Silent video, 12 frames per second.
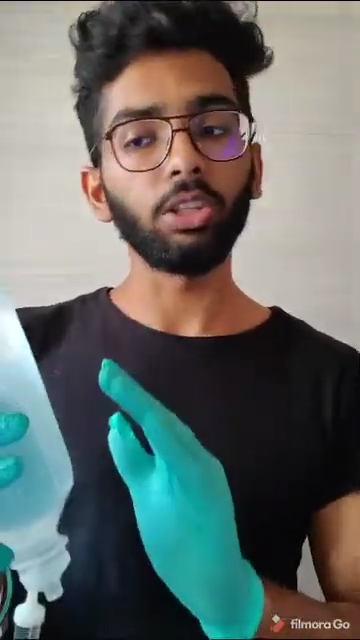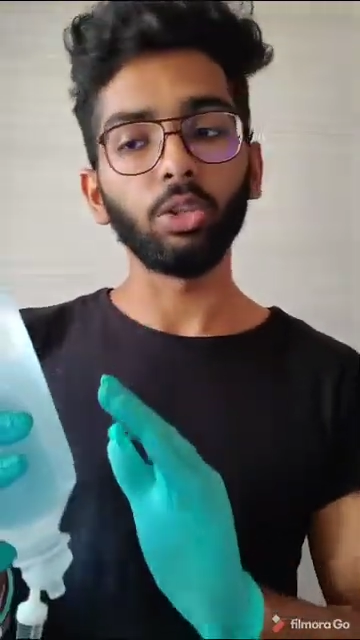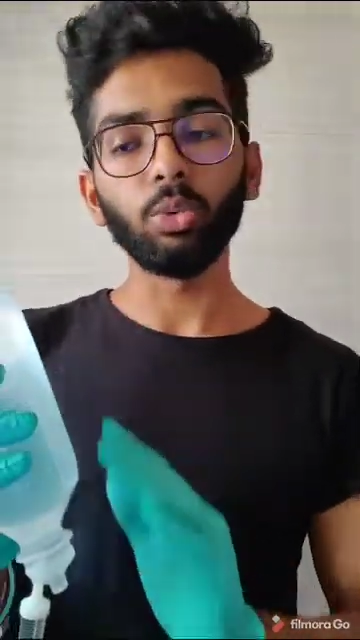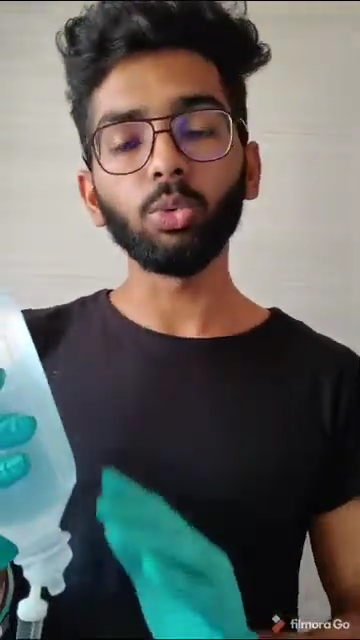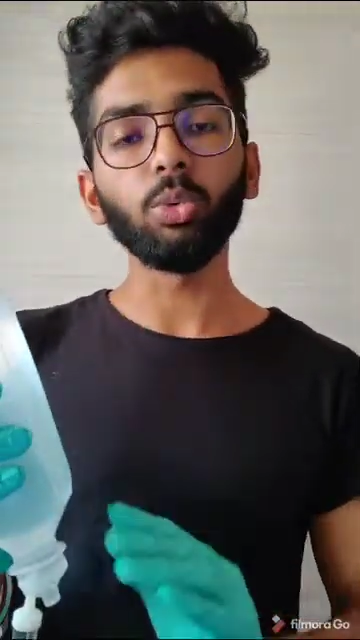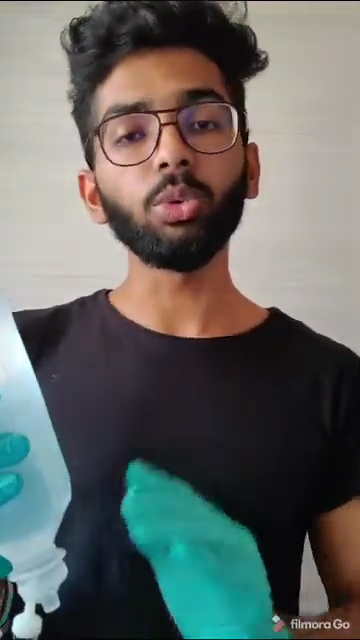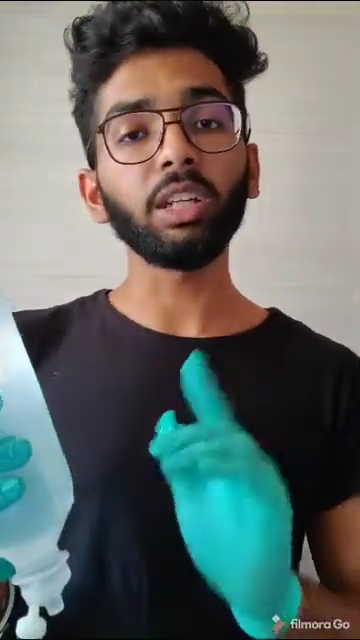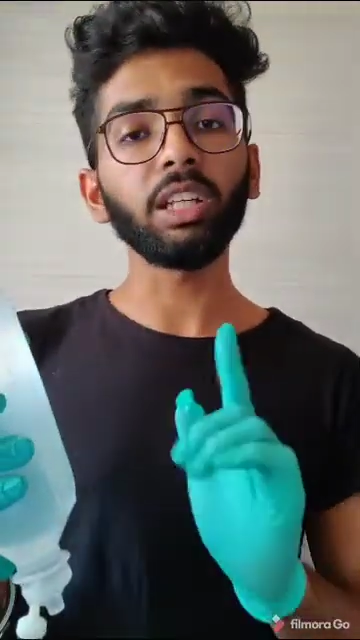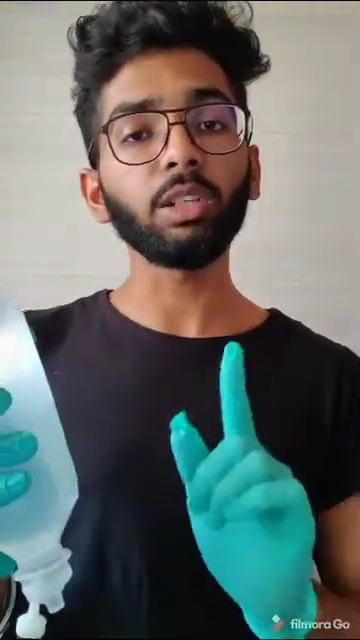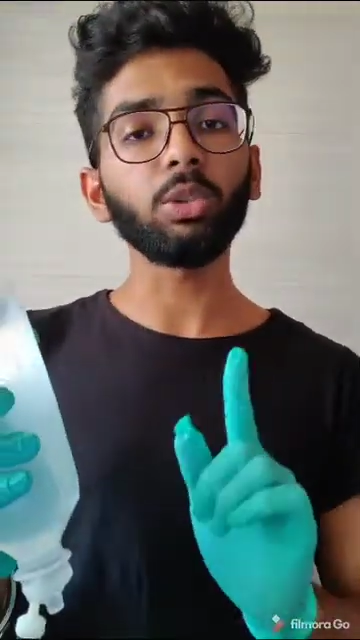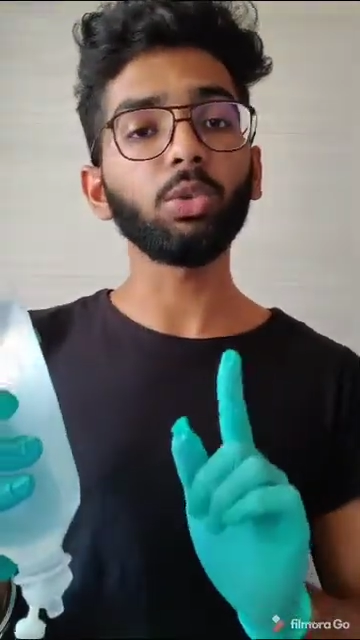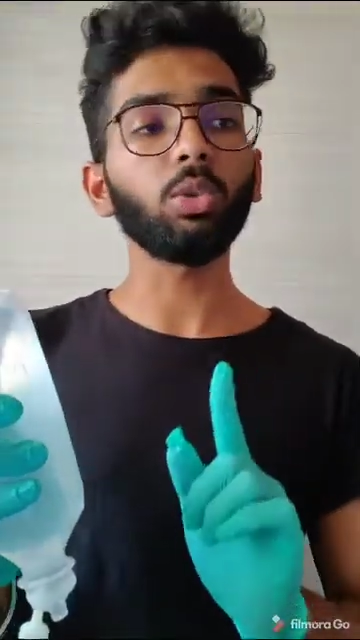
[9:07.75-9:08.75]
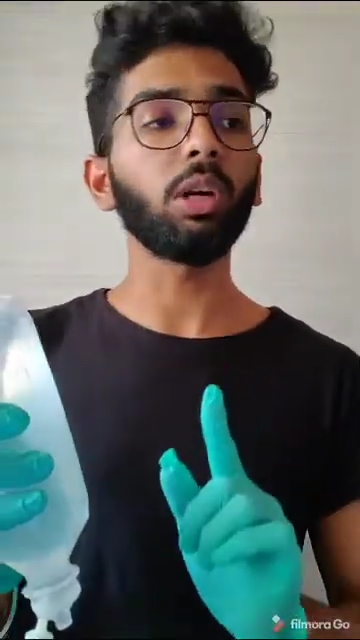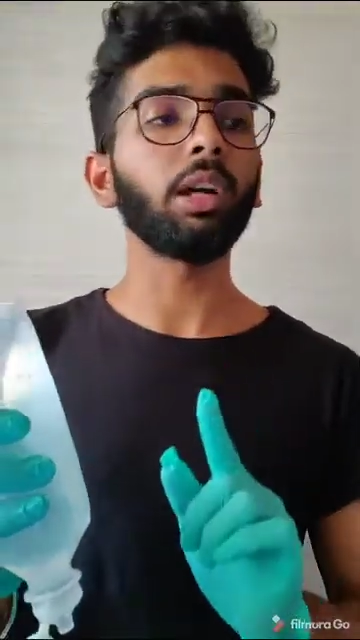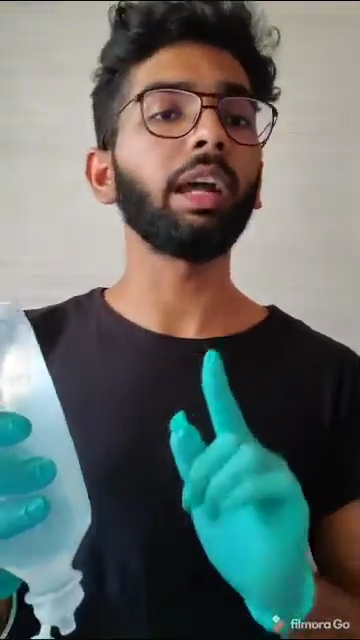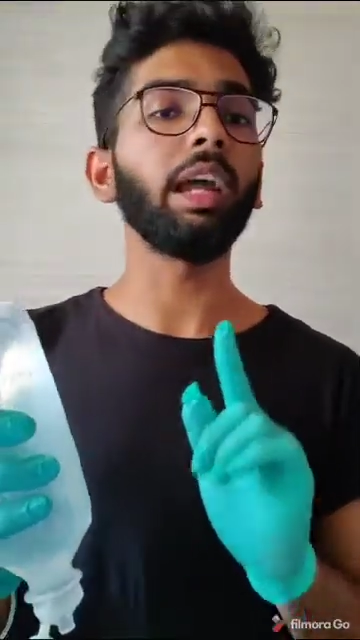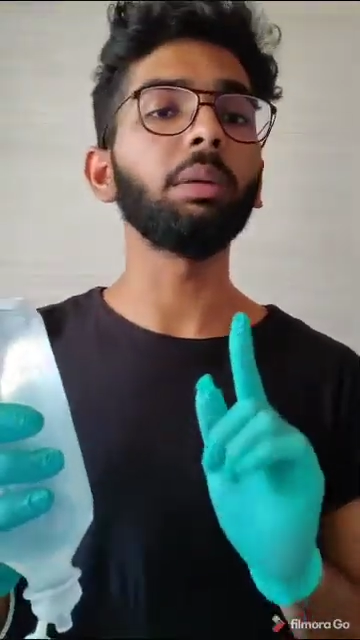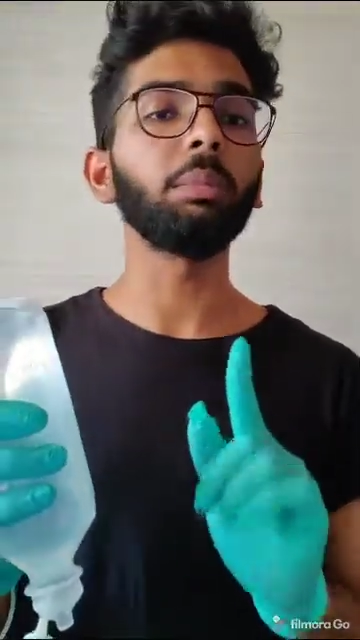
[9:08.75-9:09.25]
You need to
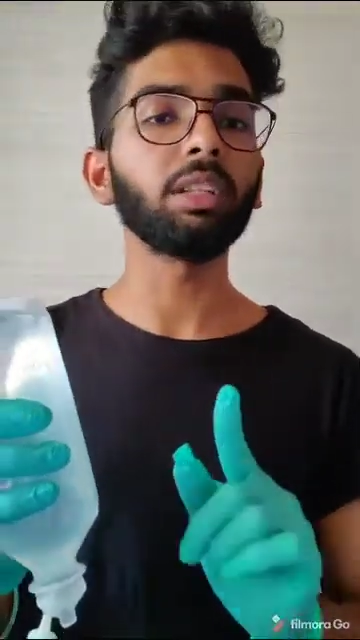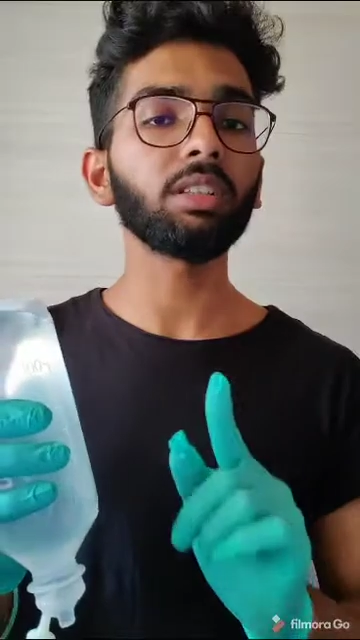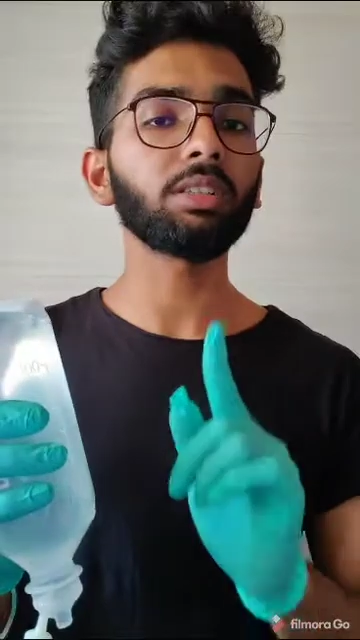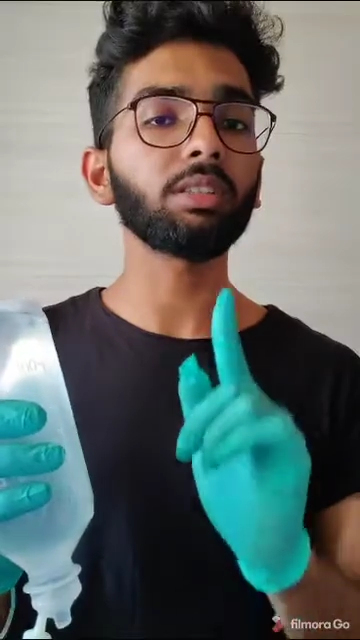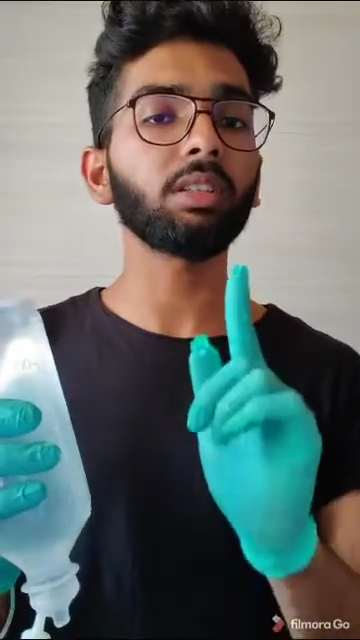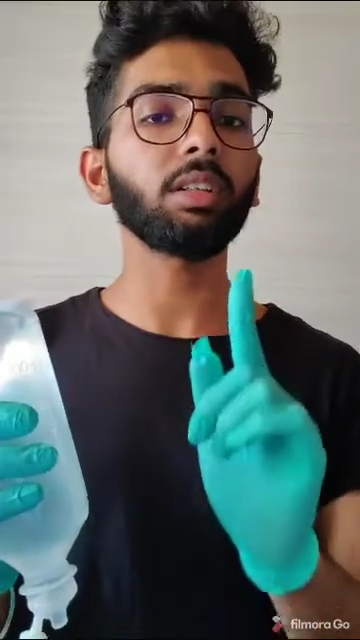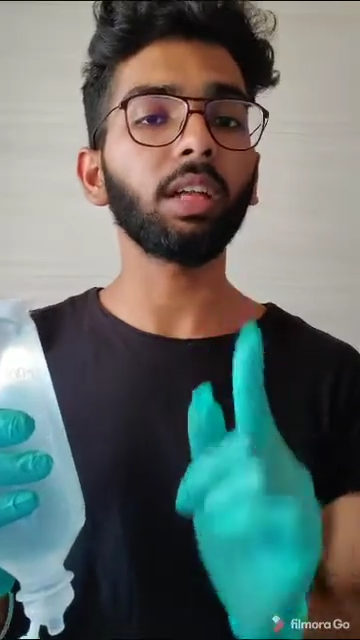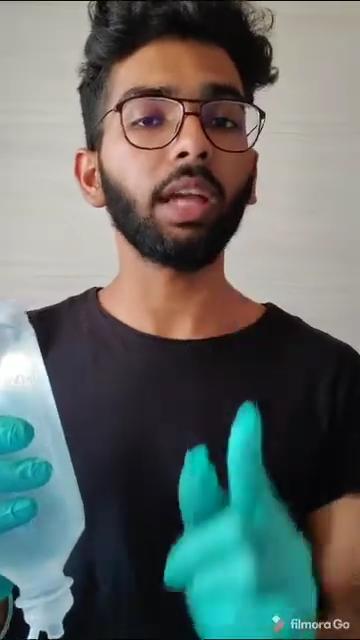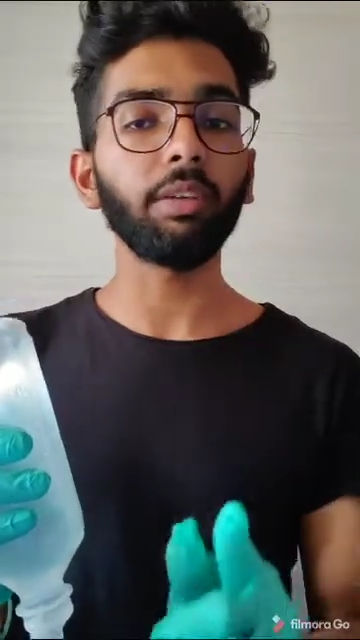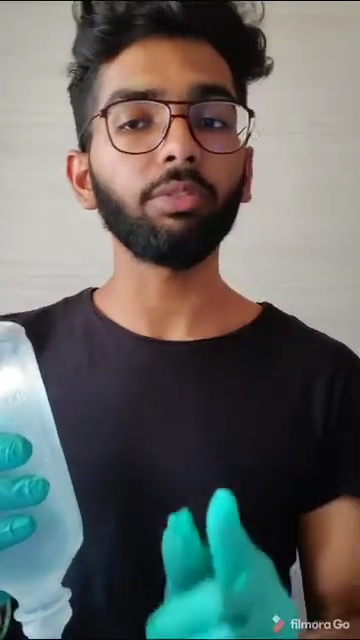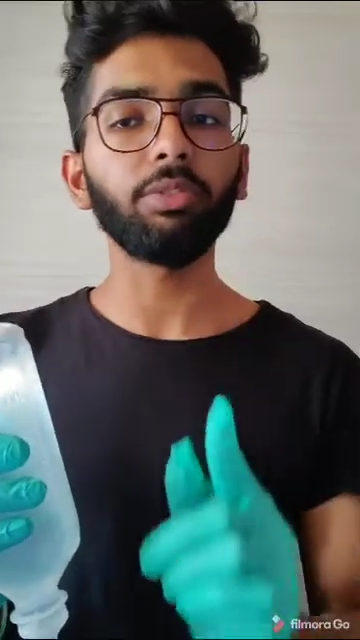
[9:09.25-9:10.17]
administer